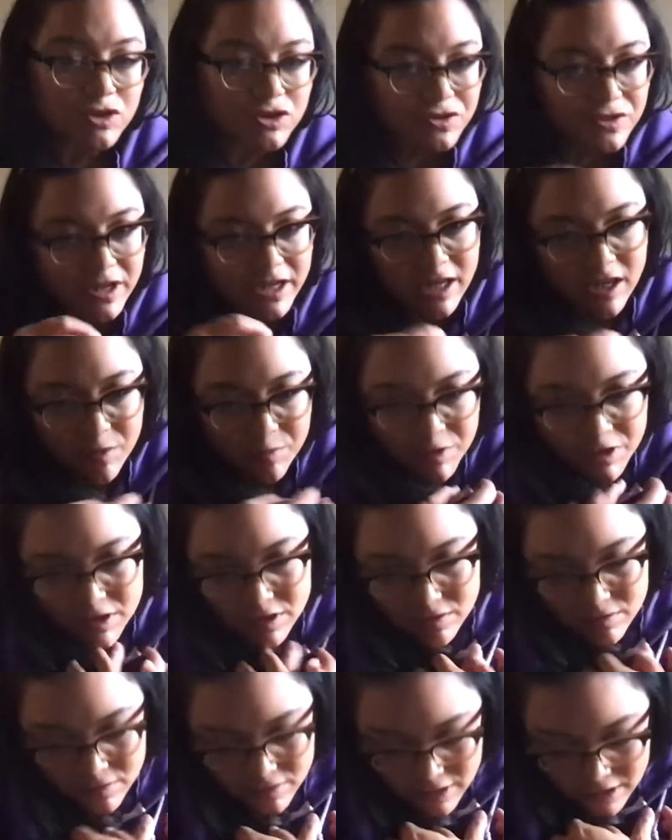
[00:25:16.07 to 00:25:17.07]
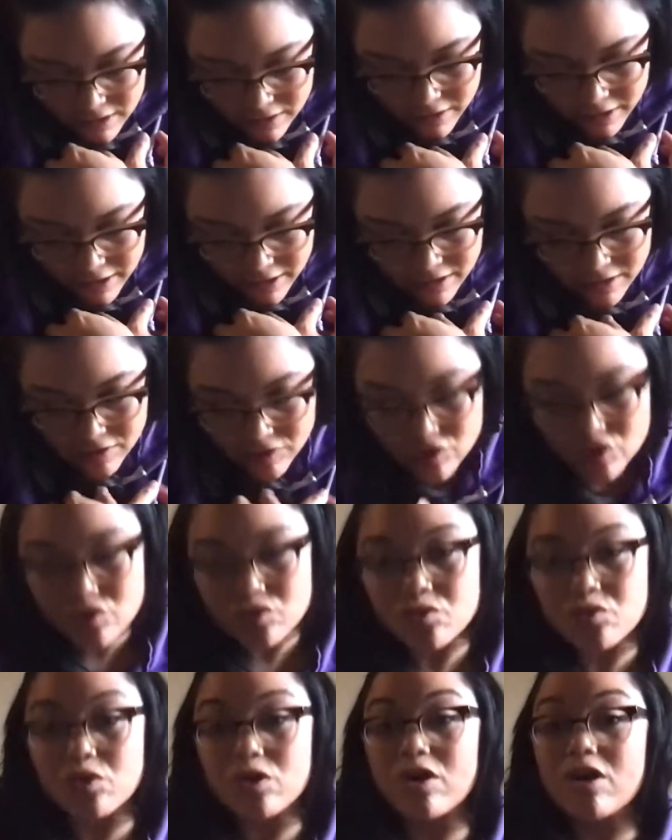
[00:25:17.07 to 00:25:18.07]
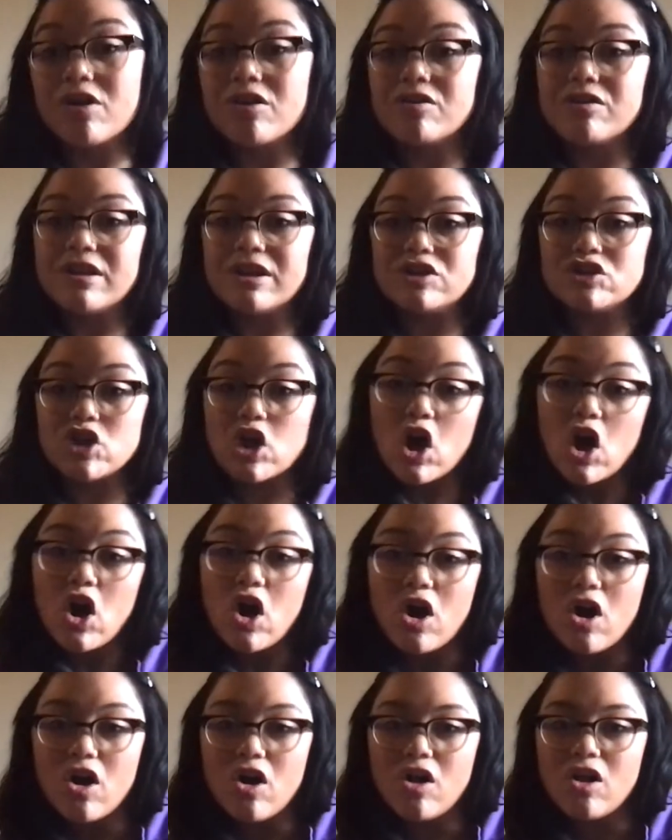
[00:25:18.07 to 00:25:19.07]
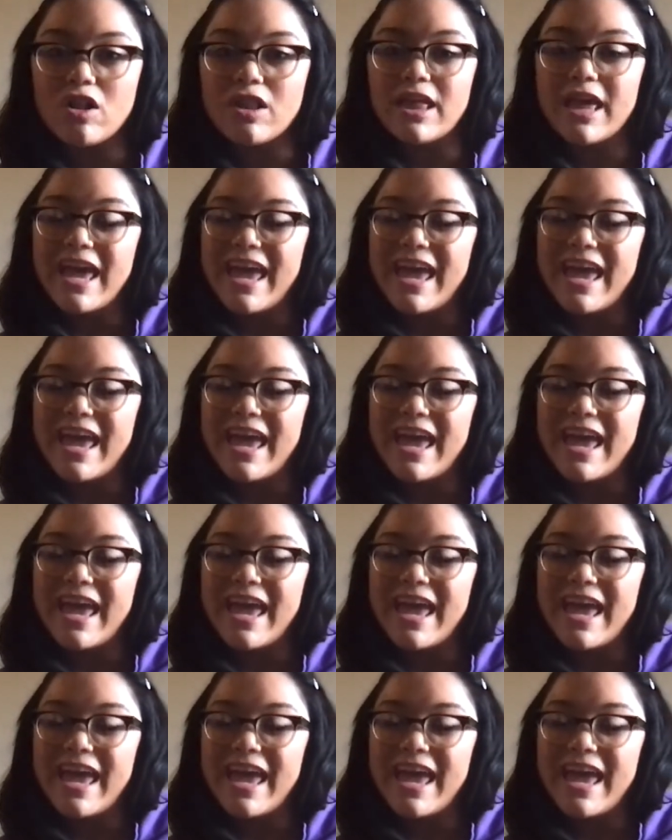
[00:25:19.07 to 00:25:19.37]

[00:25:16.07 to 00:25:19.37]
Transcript: Do they keep in like this? Or are they tall